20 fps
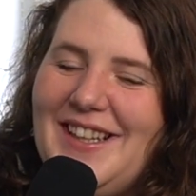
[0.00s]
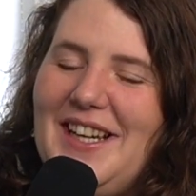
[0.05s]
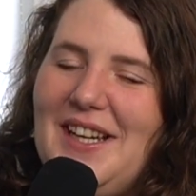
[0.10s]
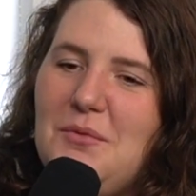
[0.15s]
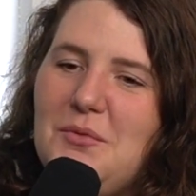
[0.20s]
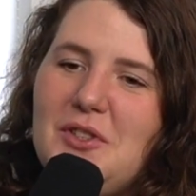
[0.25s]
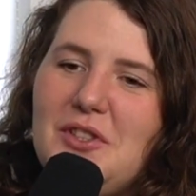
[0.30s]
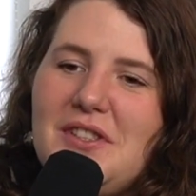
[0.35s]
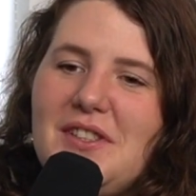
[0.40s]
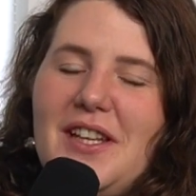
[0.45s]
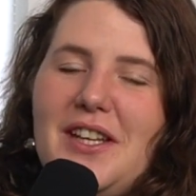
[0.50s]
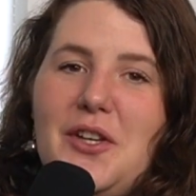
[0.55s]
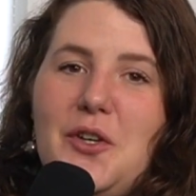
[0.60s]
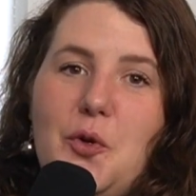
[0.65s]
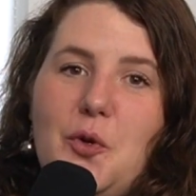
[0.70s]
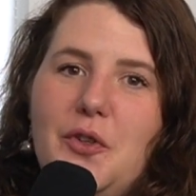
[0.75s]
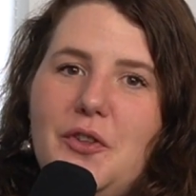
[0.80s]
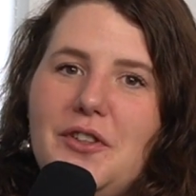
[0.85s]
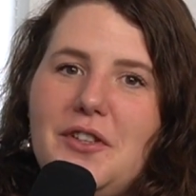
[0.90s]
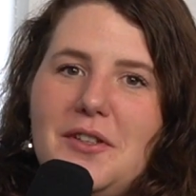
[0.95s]
just a
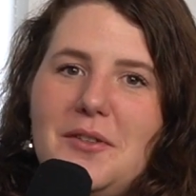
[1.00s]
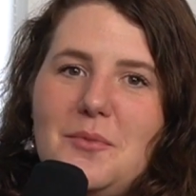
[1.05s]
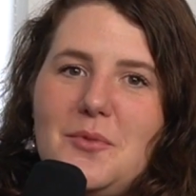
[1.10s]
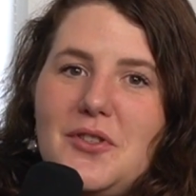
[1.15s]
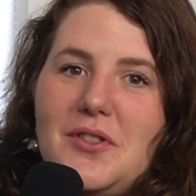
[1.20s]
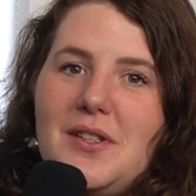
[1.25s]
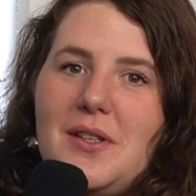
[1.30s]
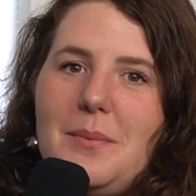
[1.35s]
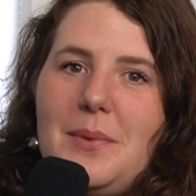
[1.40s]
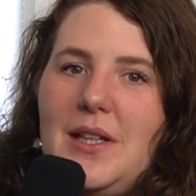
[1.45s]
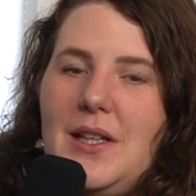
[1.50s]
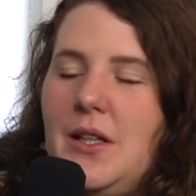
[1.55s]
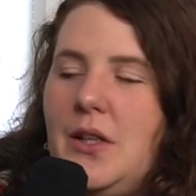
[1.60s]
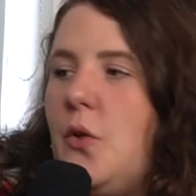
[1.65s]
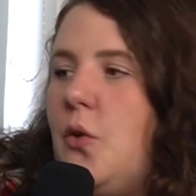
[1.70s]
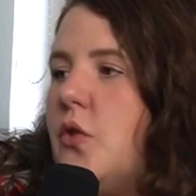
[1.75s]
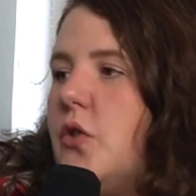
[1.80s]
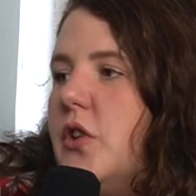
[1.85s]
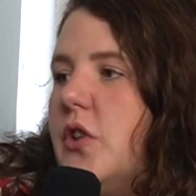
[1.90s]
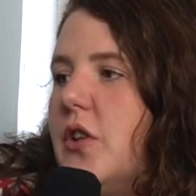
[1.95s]
yawner. I'm just a big
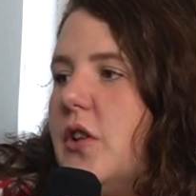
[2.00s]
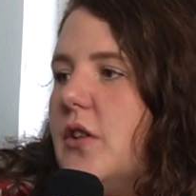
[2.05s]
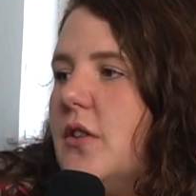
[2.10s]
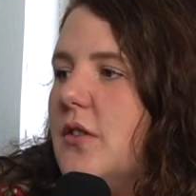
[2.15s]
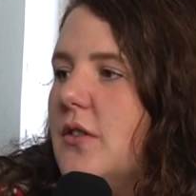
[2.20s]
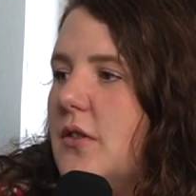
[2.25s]
yawner.